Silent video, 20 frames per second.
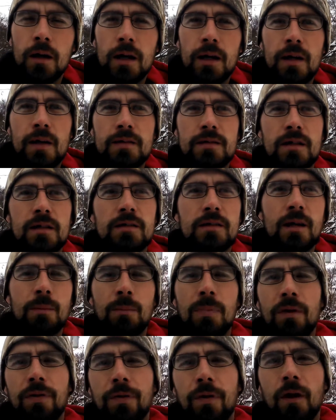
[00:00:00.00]
it is
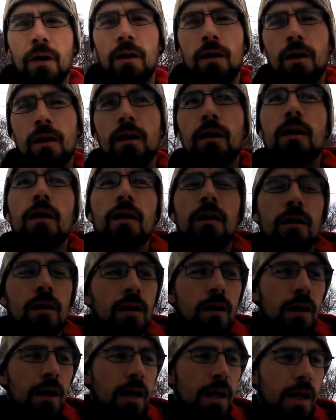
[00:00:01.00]
December 3rd,
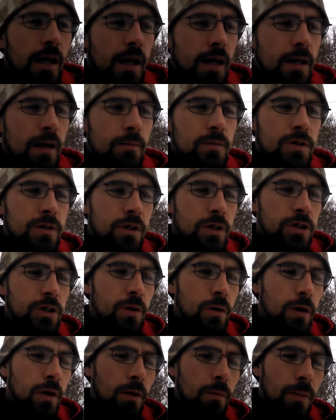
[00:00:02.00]
and I'm just going to
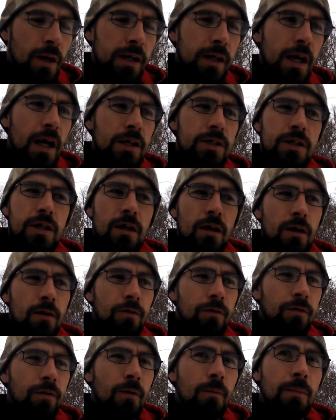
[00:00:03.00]
show you my catch here
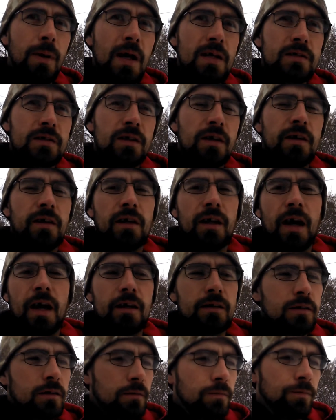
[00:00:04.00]
from basically the
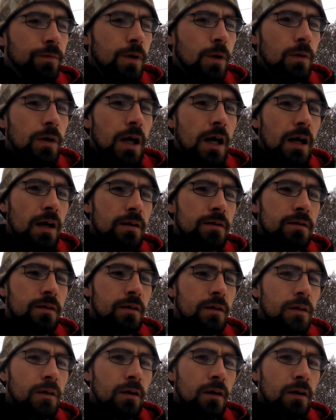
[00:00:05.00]
last few days.